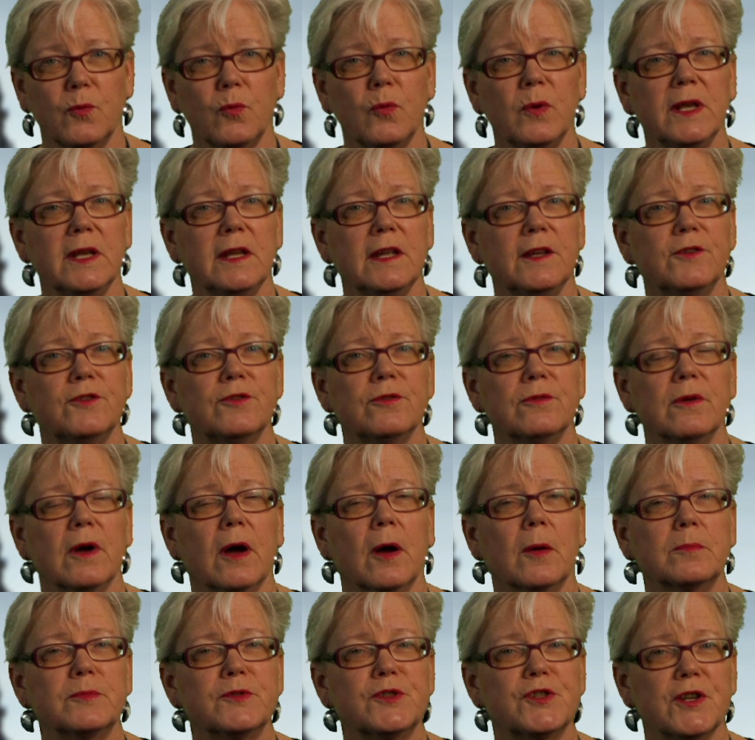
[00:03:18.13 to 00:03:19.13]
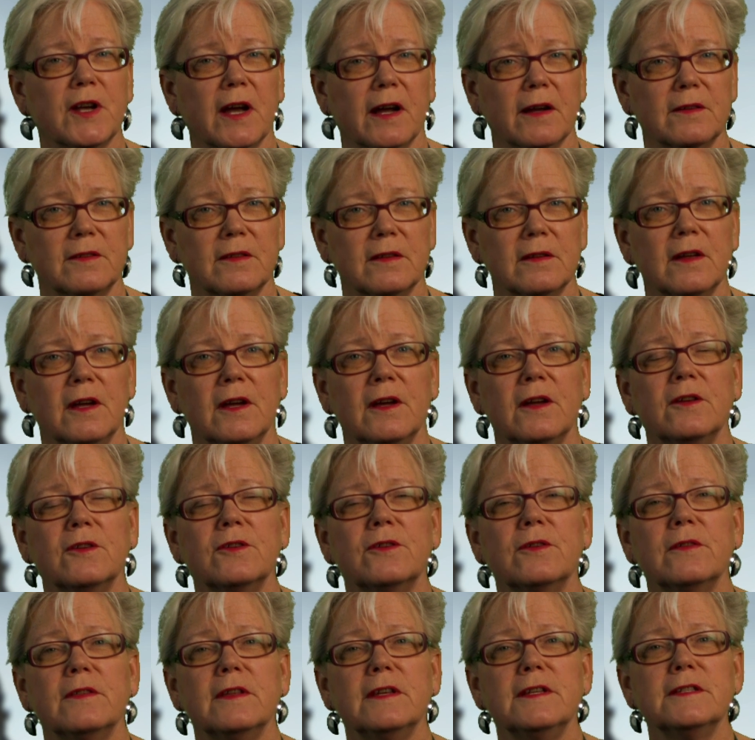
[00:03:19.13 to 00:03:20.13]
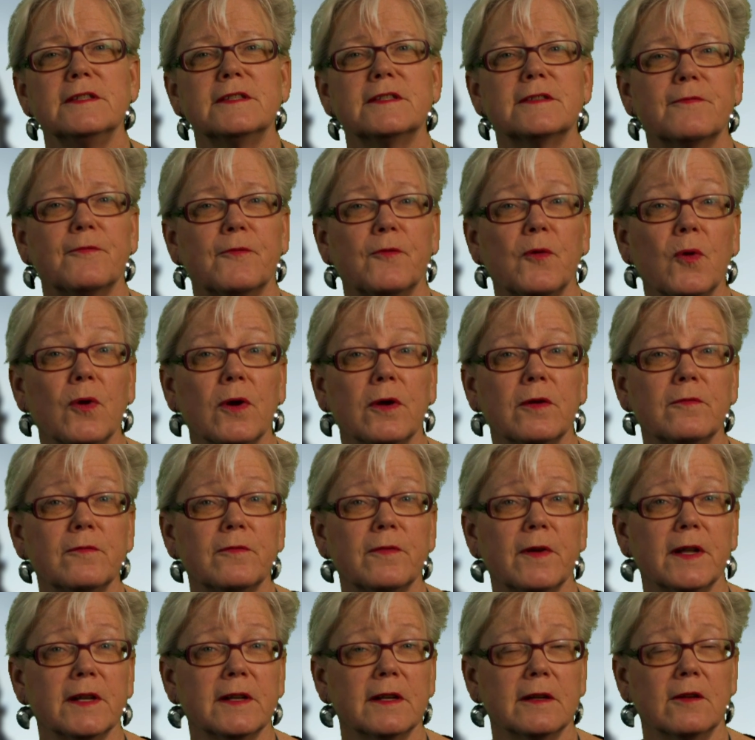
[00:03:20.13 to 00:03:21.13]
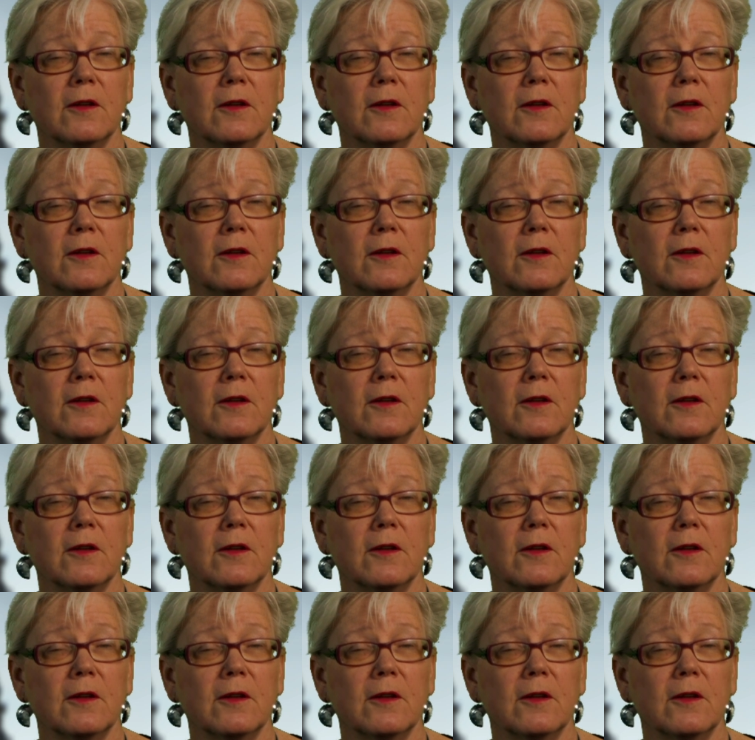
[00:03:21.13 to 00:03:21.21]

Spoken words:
We need to object to these foreign-funded